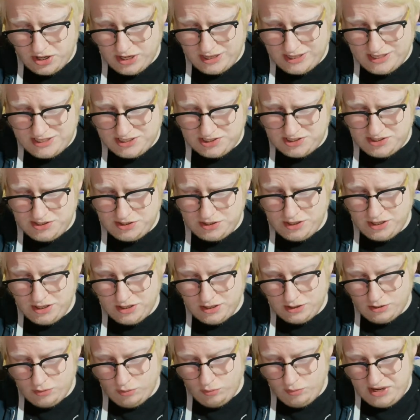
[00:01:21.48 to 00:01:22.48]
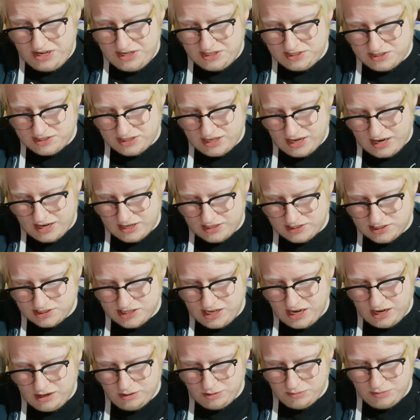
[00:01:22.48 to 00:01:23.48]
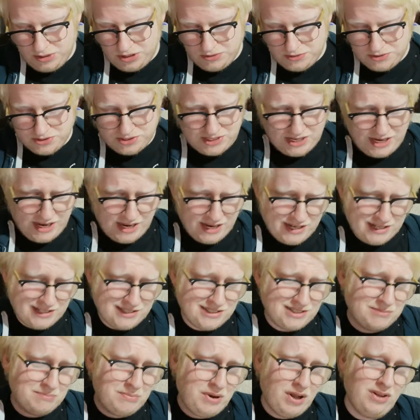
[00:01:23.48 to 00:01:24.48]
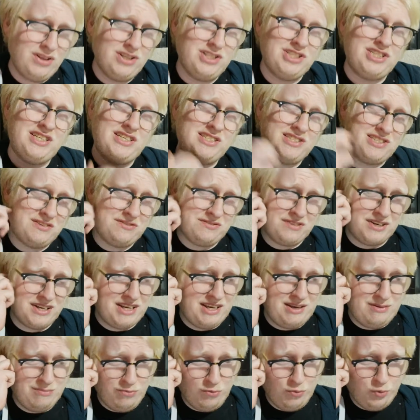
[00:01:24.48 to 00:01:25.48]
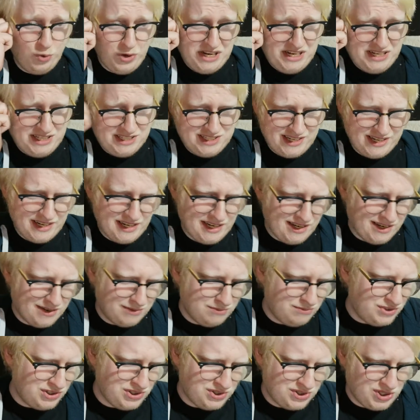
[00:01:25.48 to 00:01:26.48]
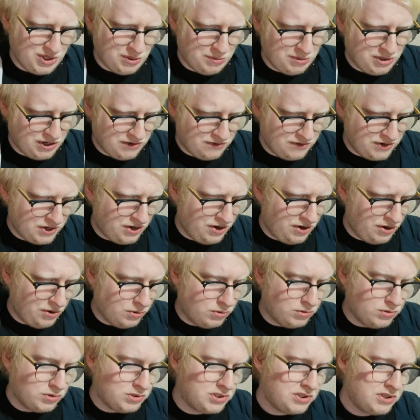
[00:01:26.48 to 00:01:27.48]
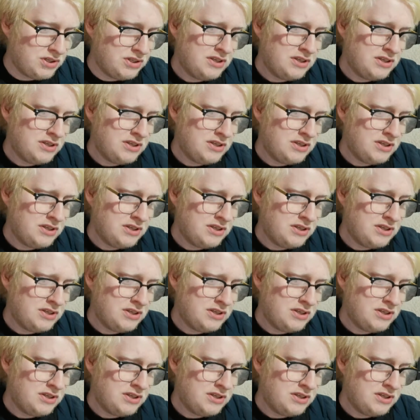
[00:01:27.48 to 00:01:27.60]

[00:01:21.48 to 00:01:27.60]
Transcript: Halcyon, Wheat and Caramalt. And apologies if I keep wheezing, I'm just coming off a cold.